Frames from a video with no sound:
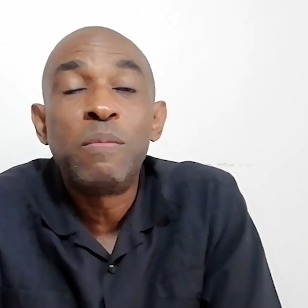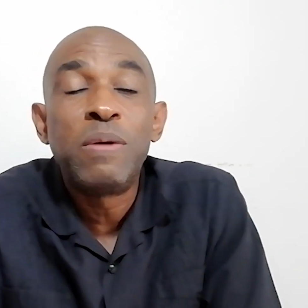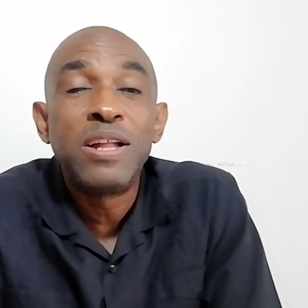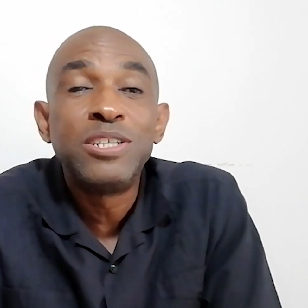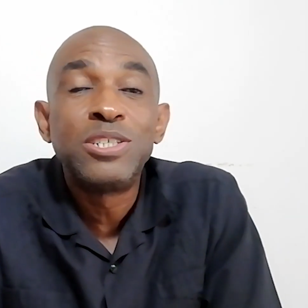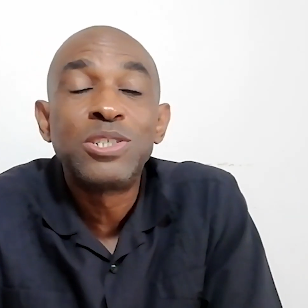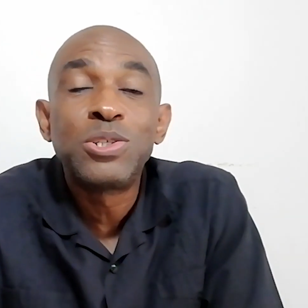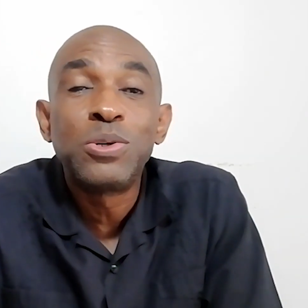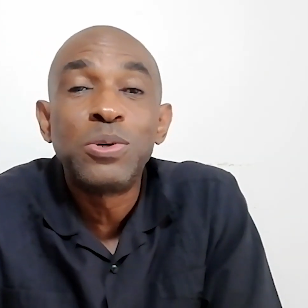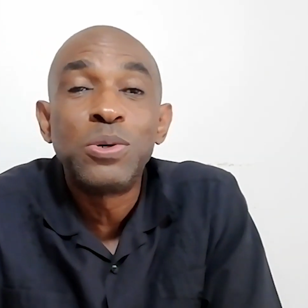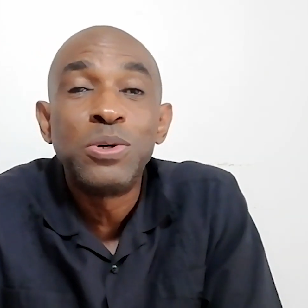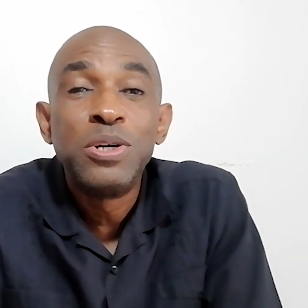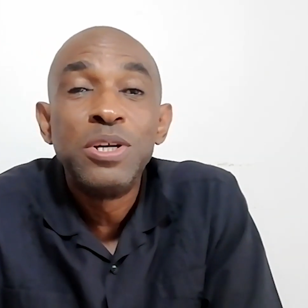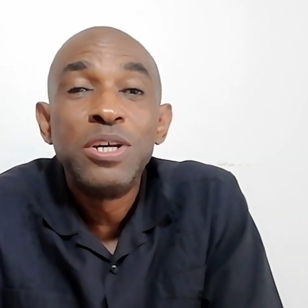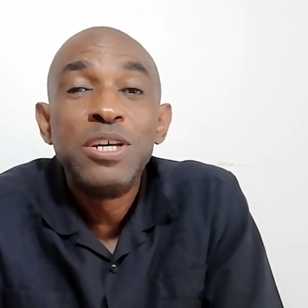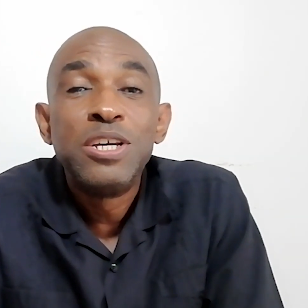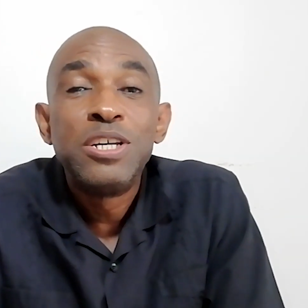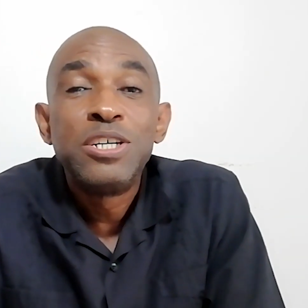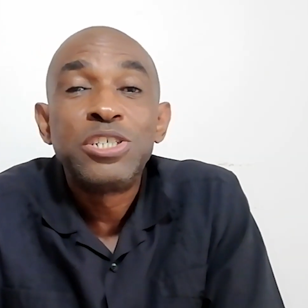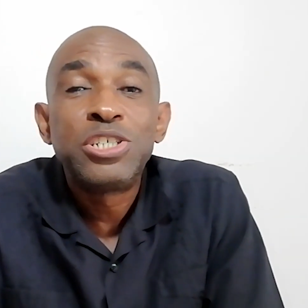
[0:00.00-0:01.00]
And so
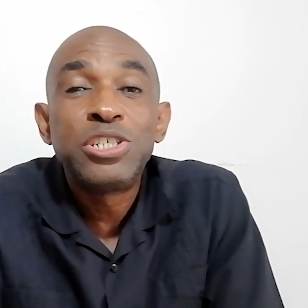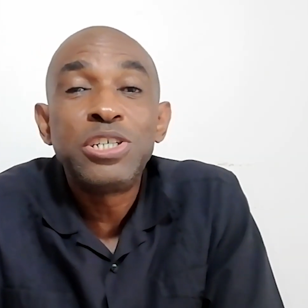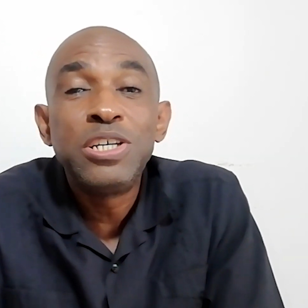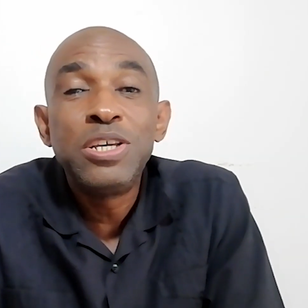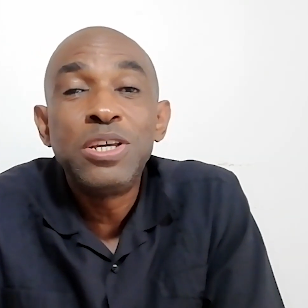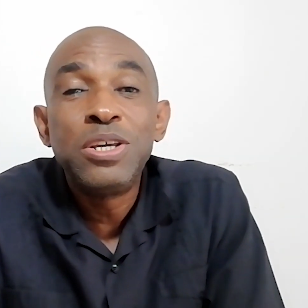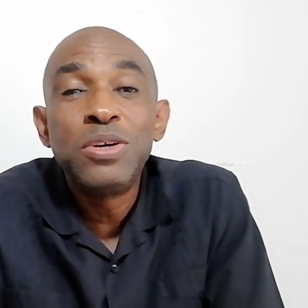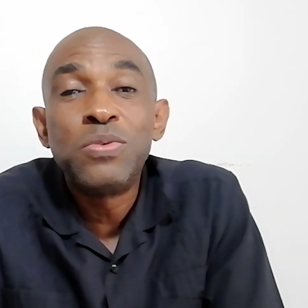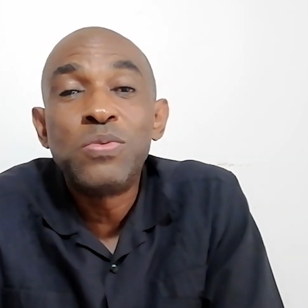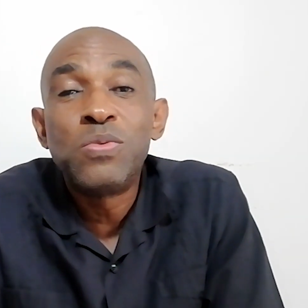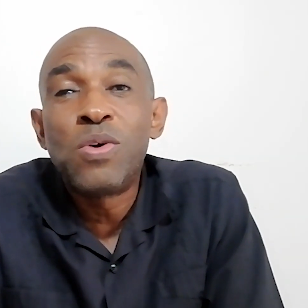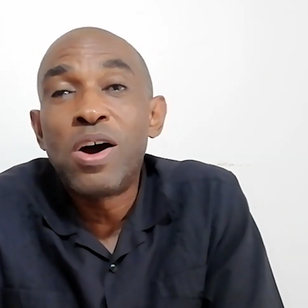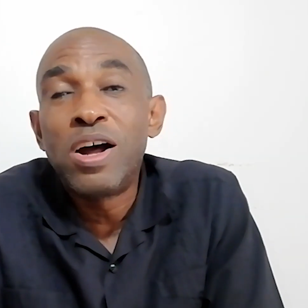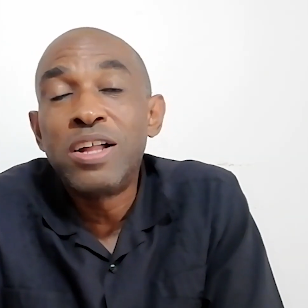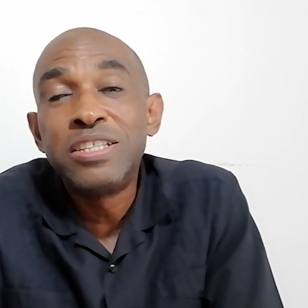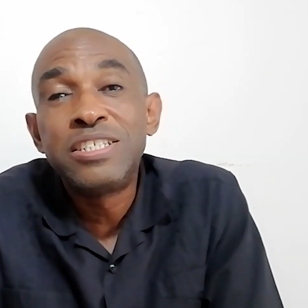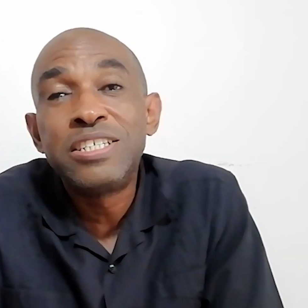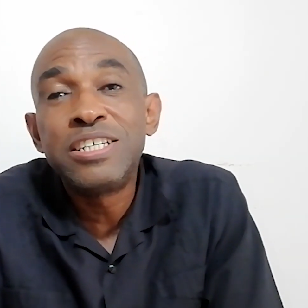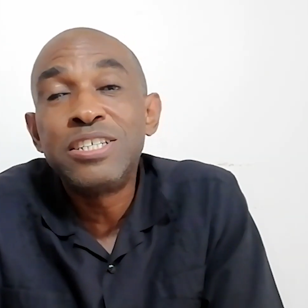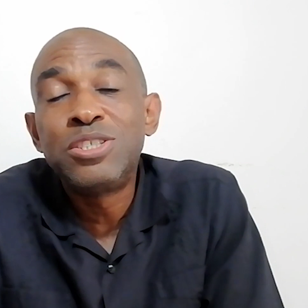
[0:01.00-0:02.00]
she
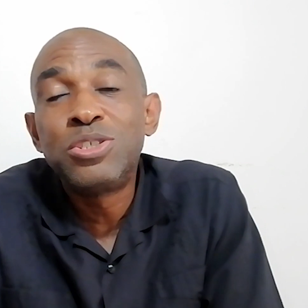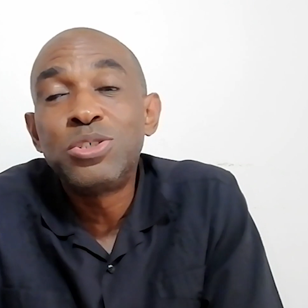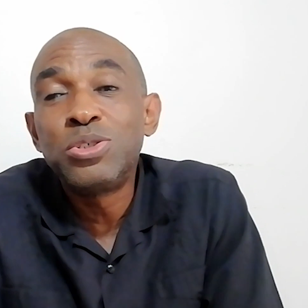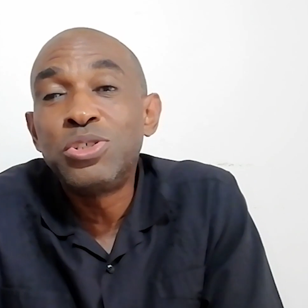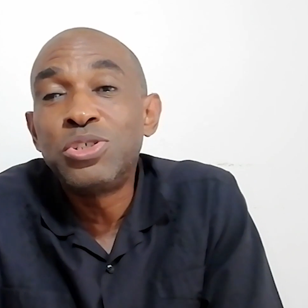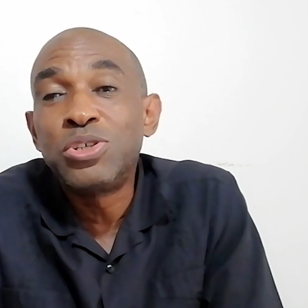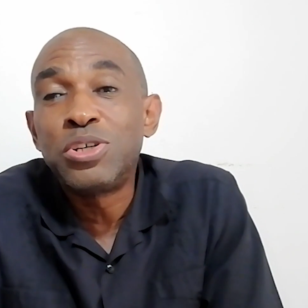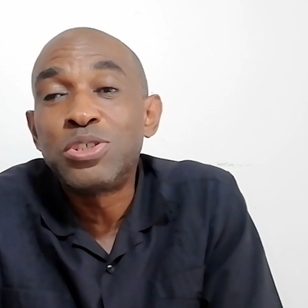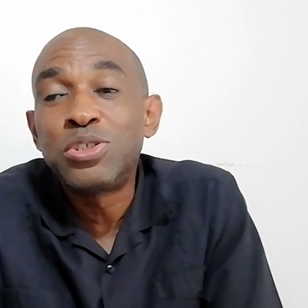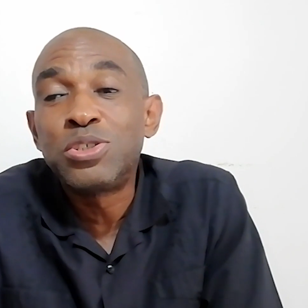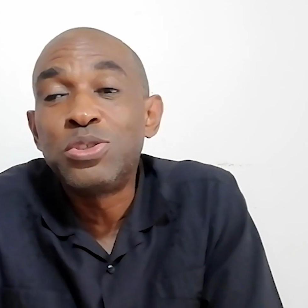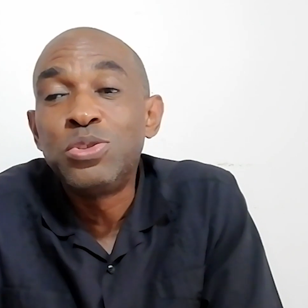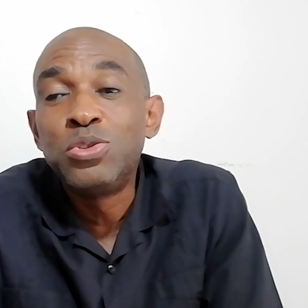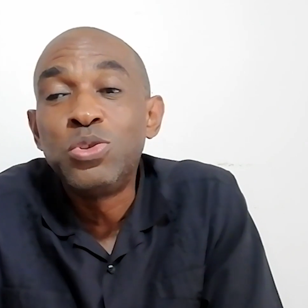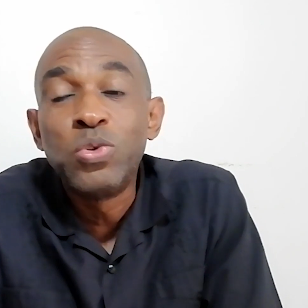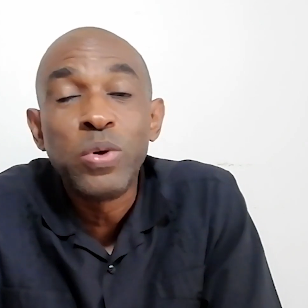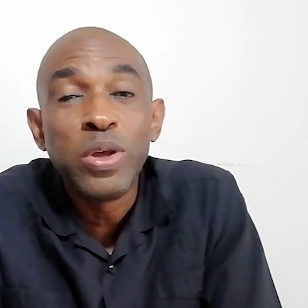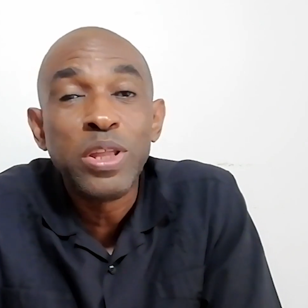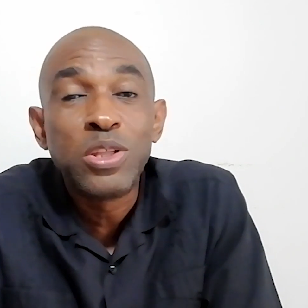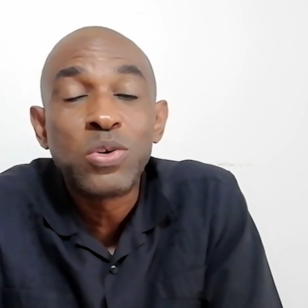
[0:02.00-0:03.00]
wanted to just
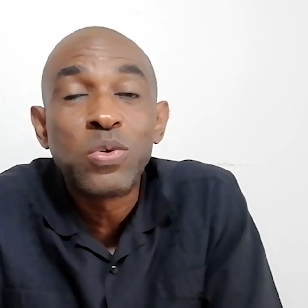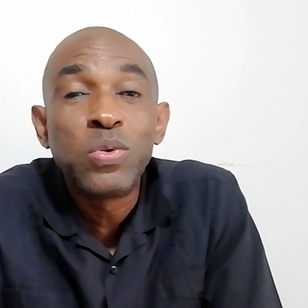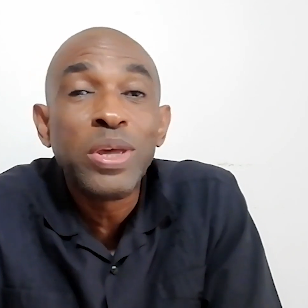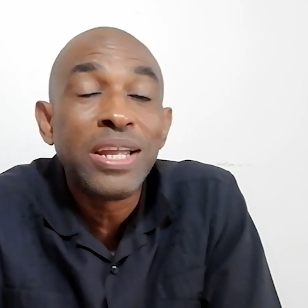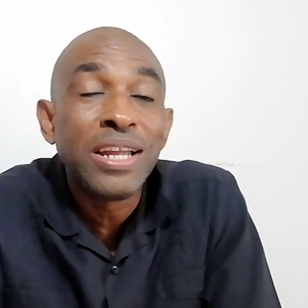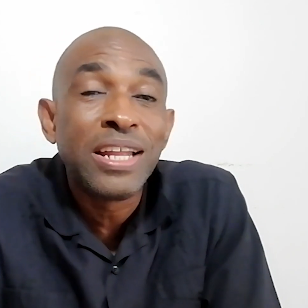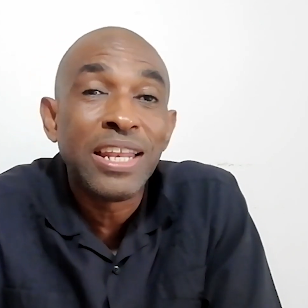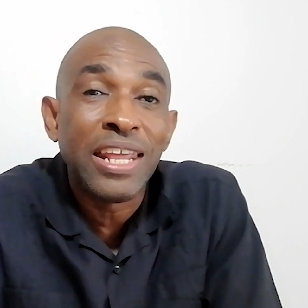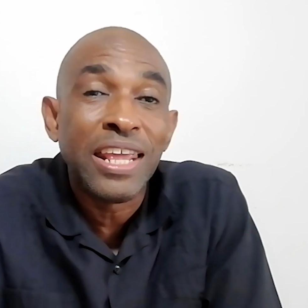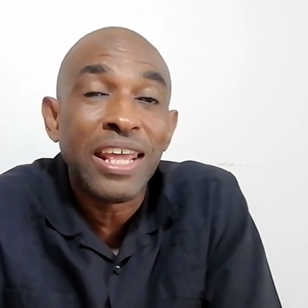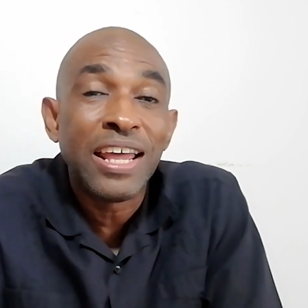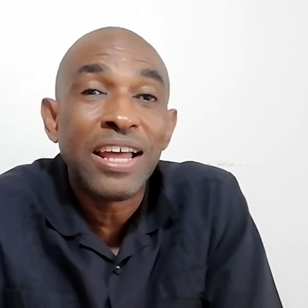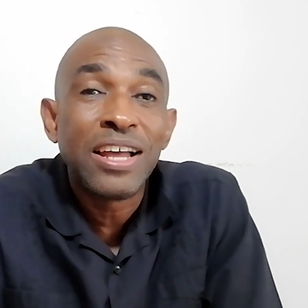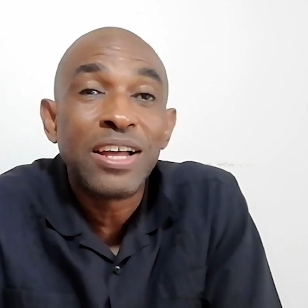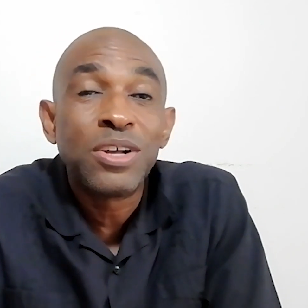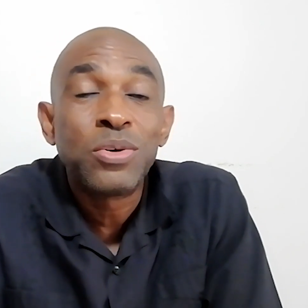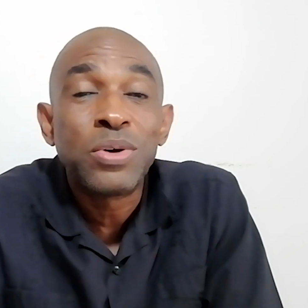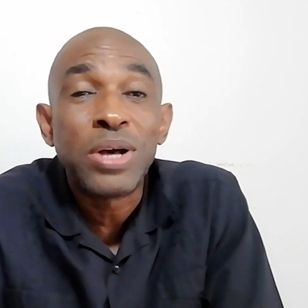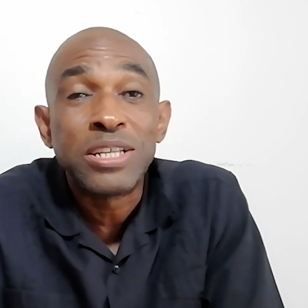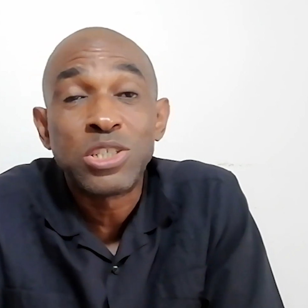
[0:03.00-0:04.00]
do it quickly,
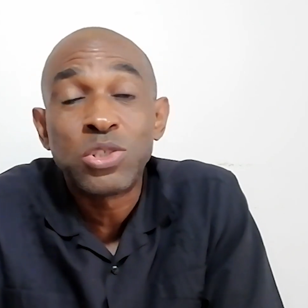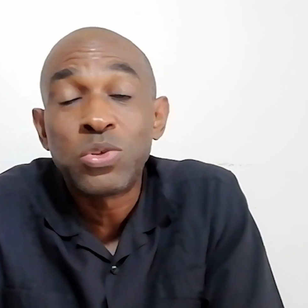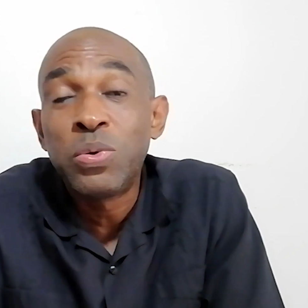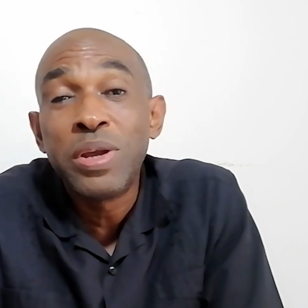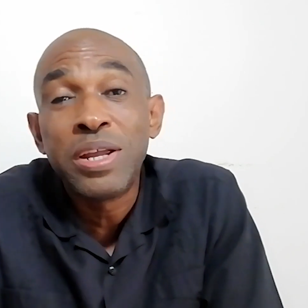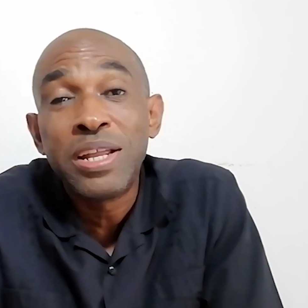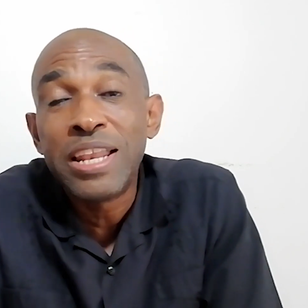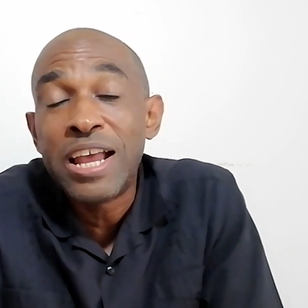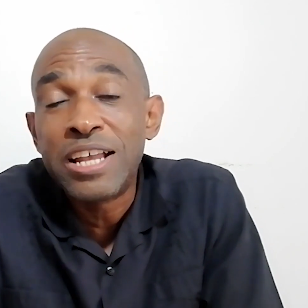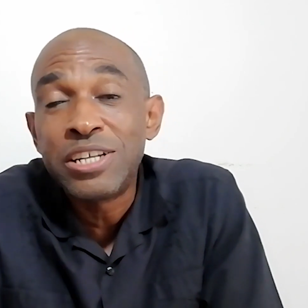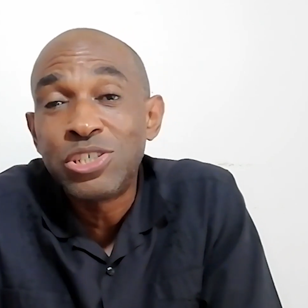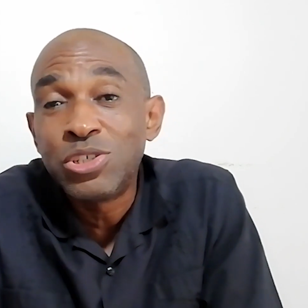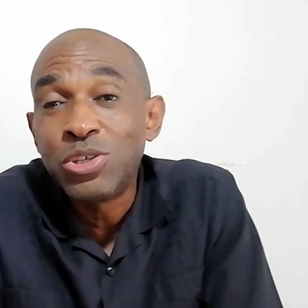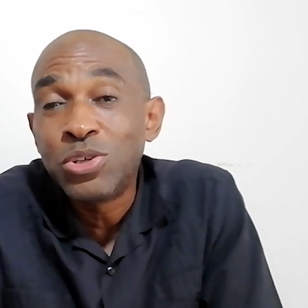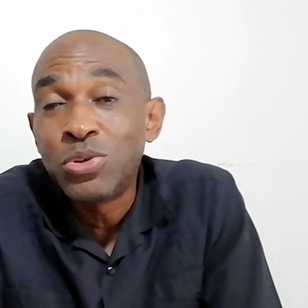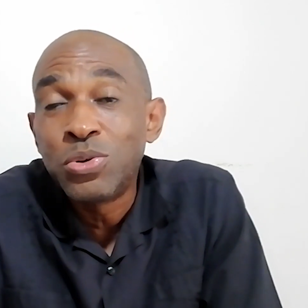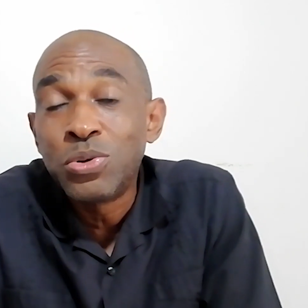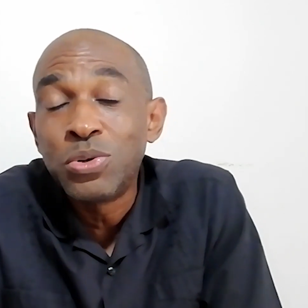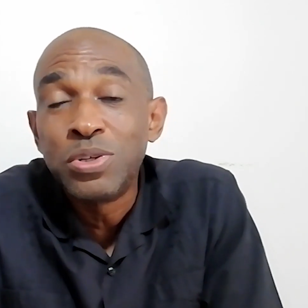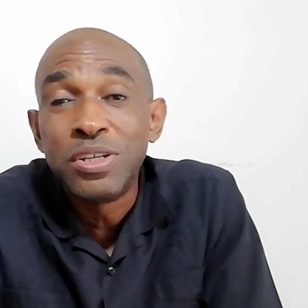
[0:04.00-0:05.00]
as quickly as
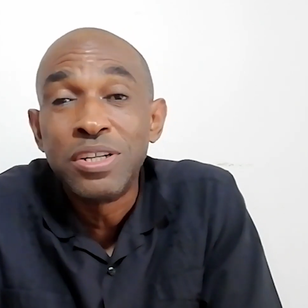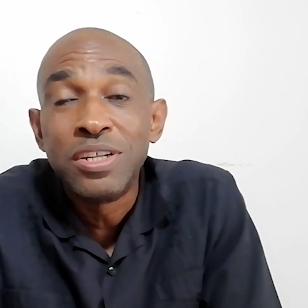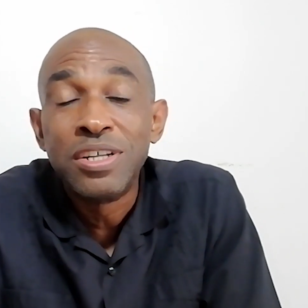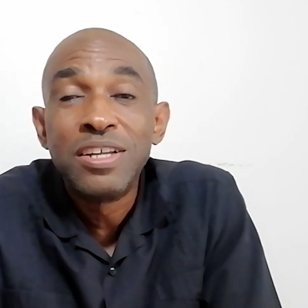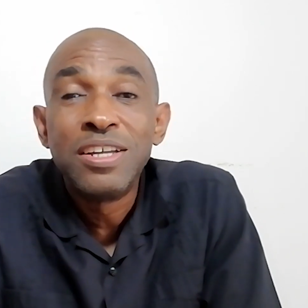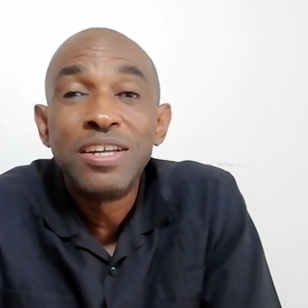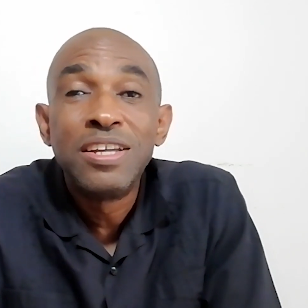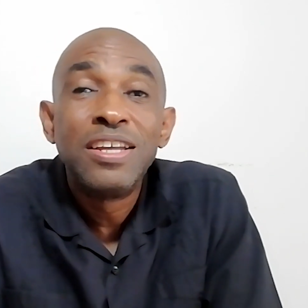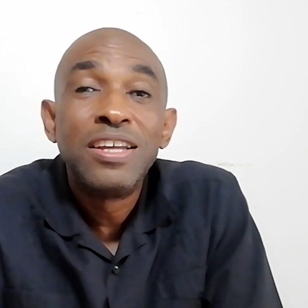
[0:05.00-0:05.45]
she could,